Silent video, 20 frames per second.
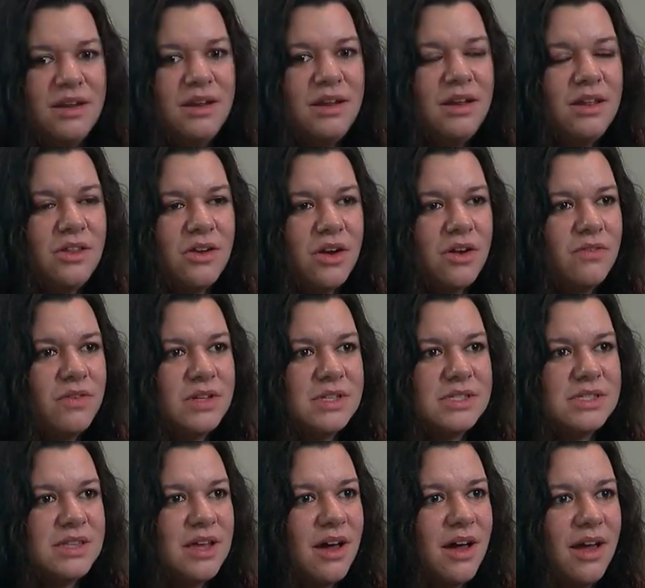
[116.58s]
Neither of
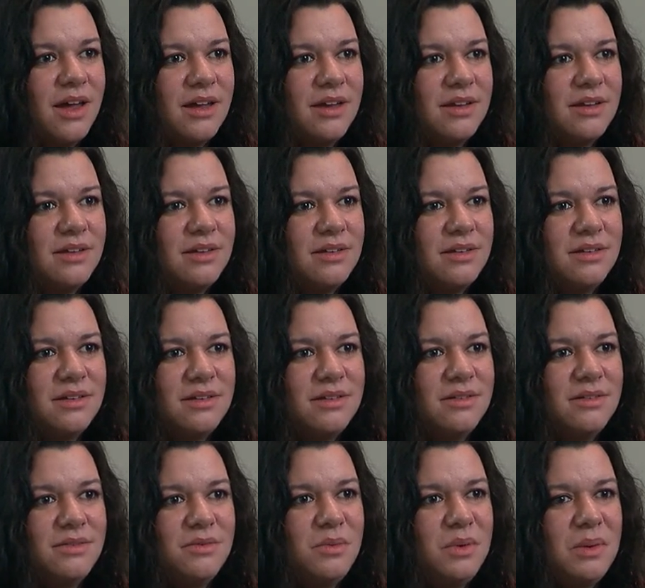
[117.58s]
us thought
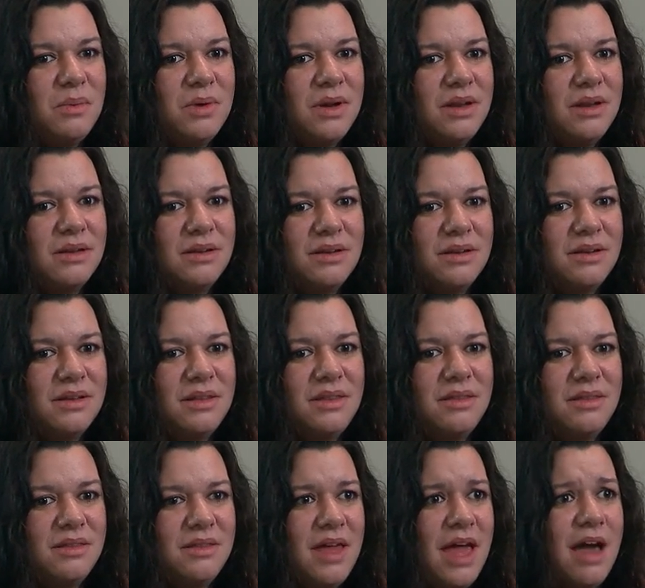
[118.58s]
we would
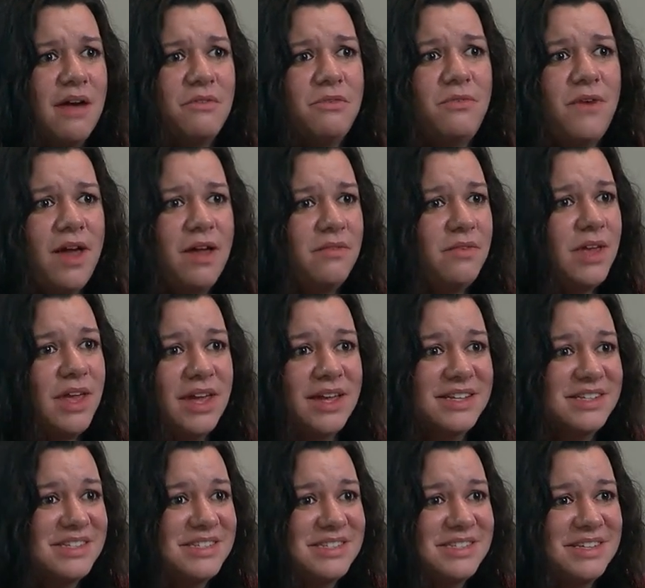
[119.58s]
have five
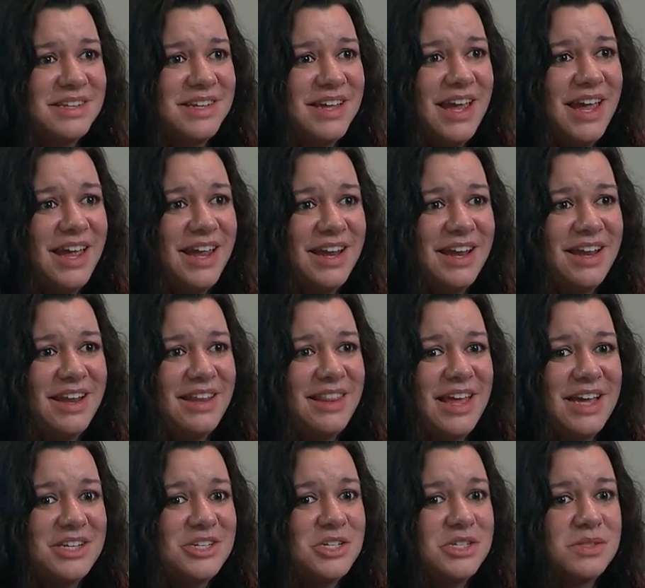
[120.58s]
kids, and
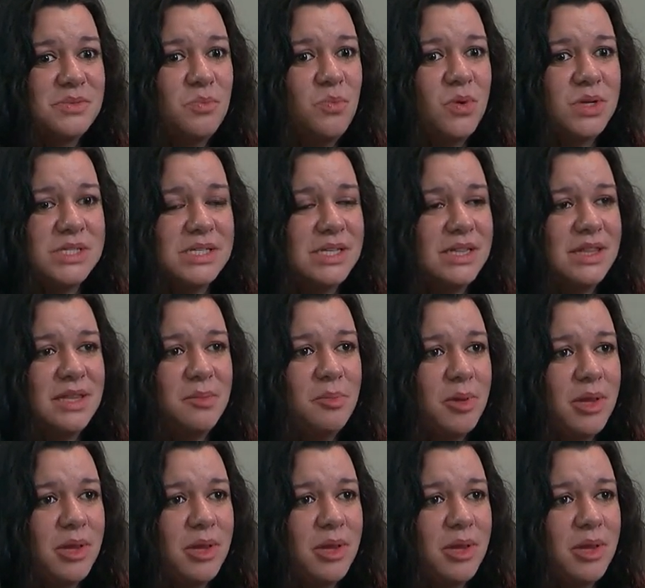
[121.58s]
that just wasn't the